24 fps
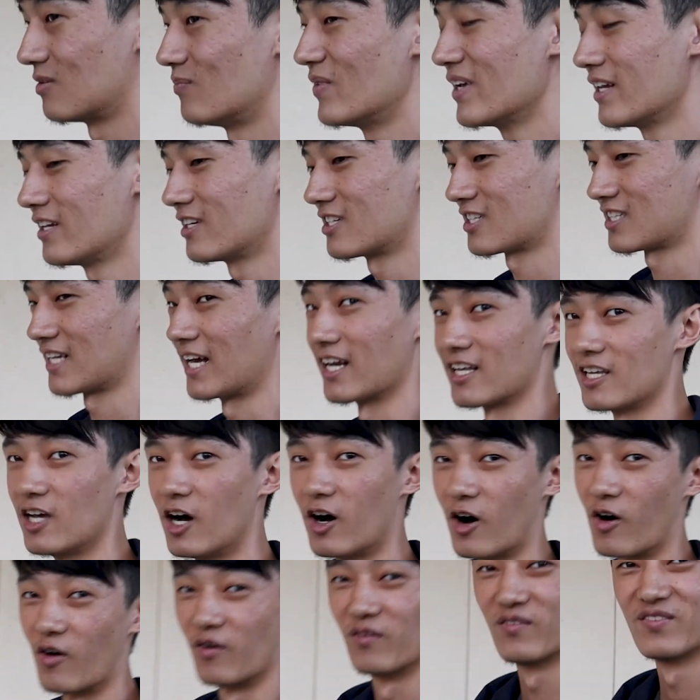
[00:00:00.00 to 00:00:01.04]
he's immediately just like,
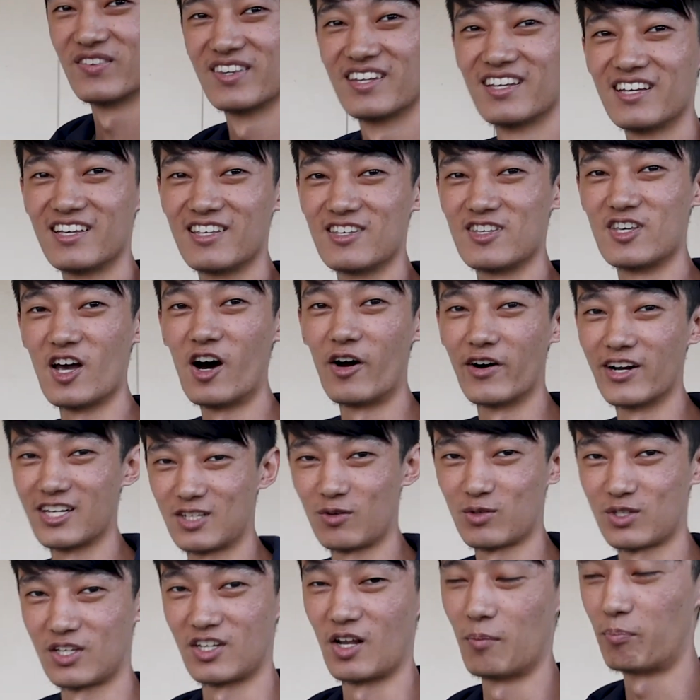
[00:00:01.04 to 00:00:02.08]
yo, yo, this
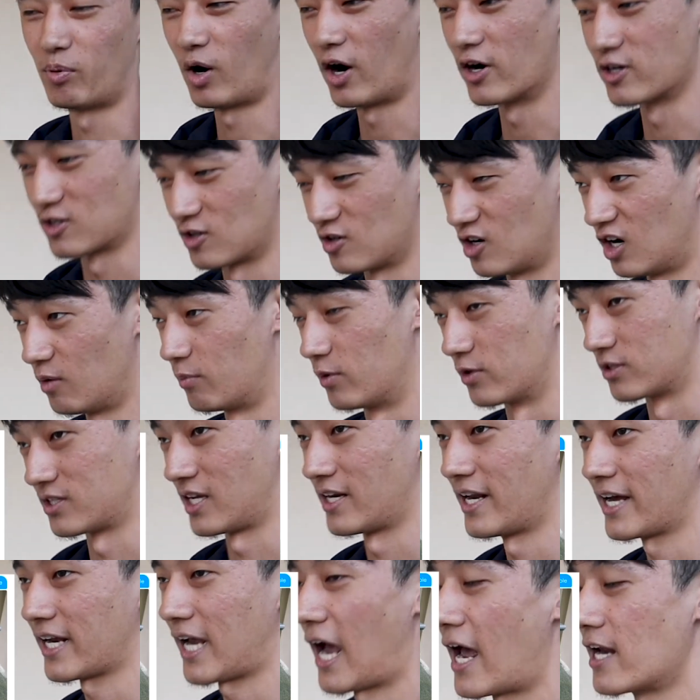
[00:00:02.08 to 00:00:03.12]
was in the Barnes Nobles.
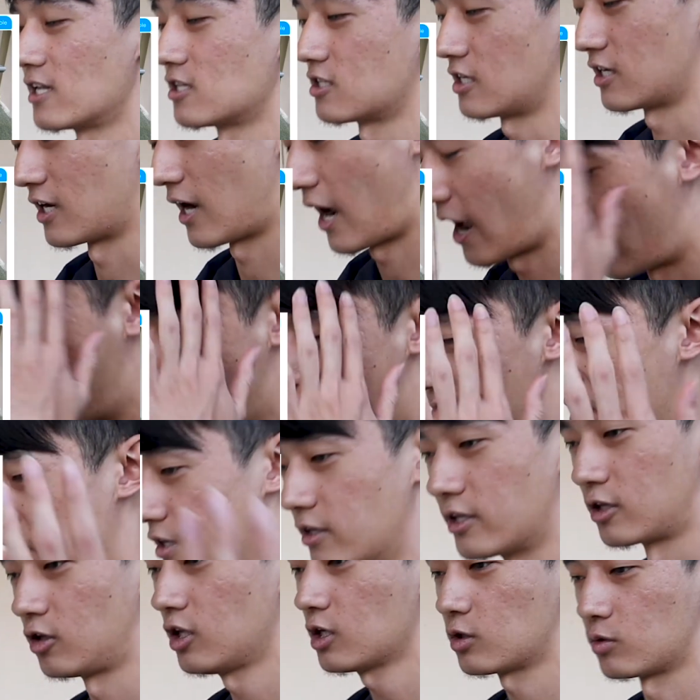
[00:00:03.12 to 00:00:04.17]
And like, I just, I
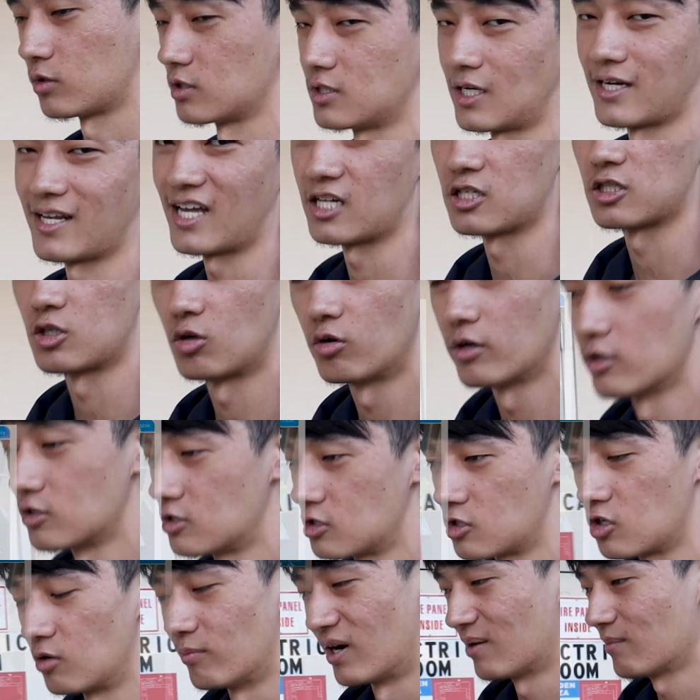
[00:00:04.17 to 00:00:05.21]
immediately clicked with it. It's like, that story
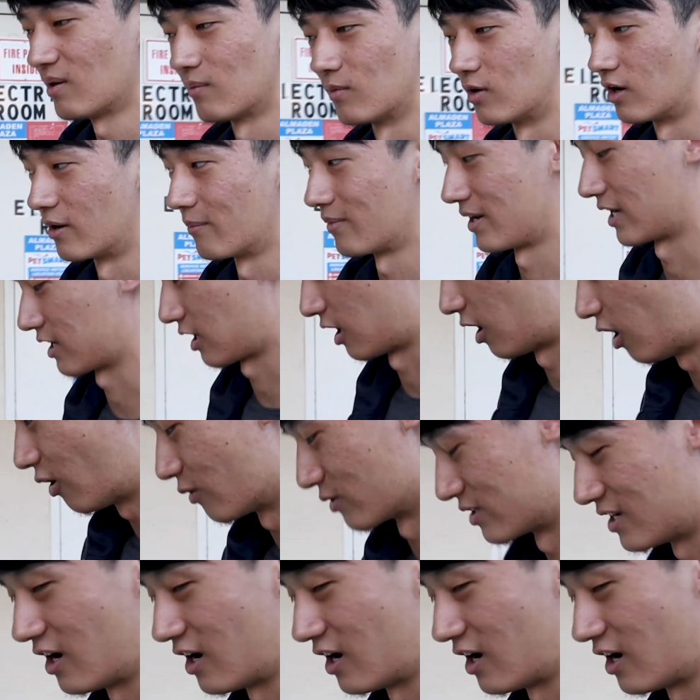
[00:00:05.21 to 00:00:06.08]
is so memorable. I'm like, oh,